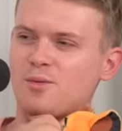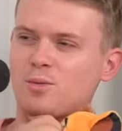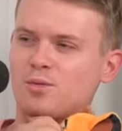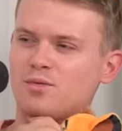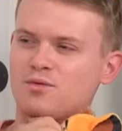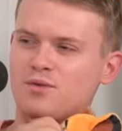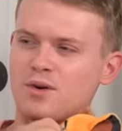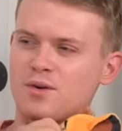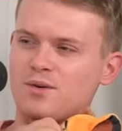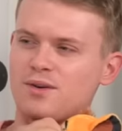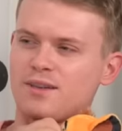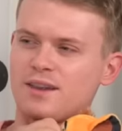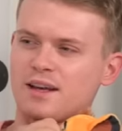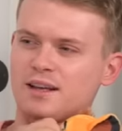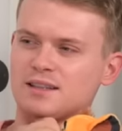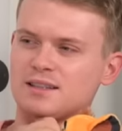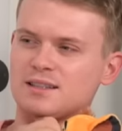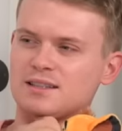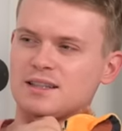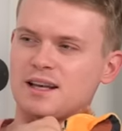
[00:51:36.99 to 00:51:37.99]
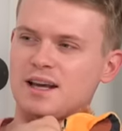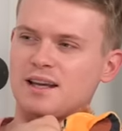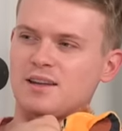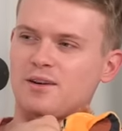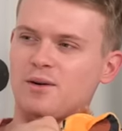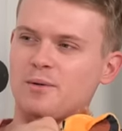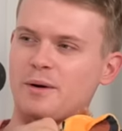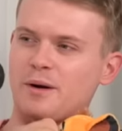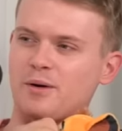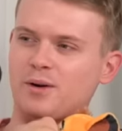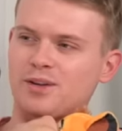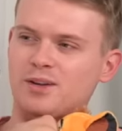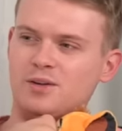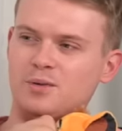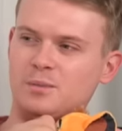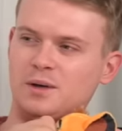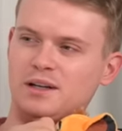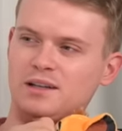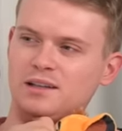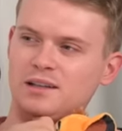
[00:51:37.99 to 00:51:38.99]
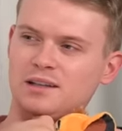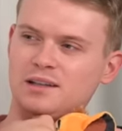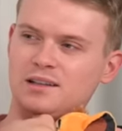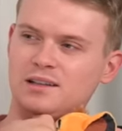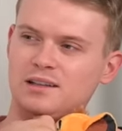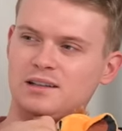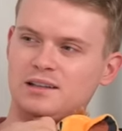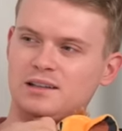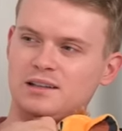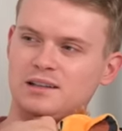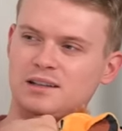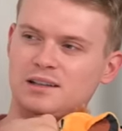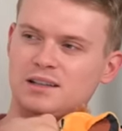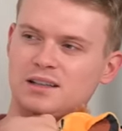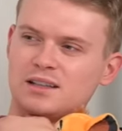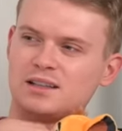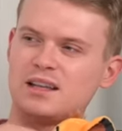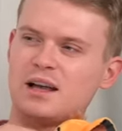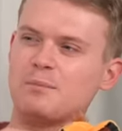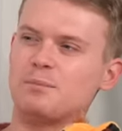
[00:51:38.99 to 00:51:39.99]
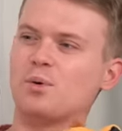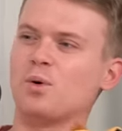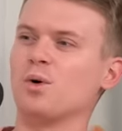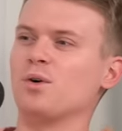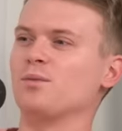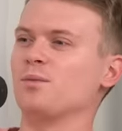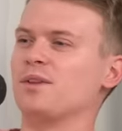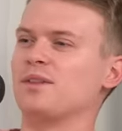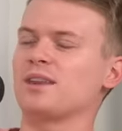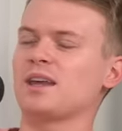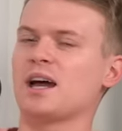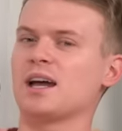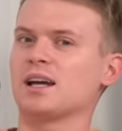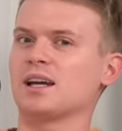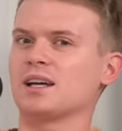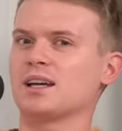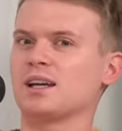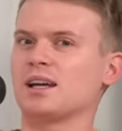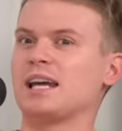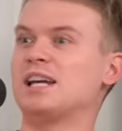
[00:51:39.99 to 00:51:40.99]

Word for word: a rude thing to say though about human? Like born with like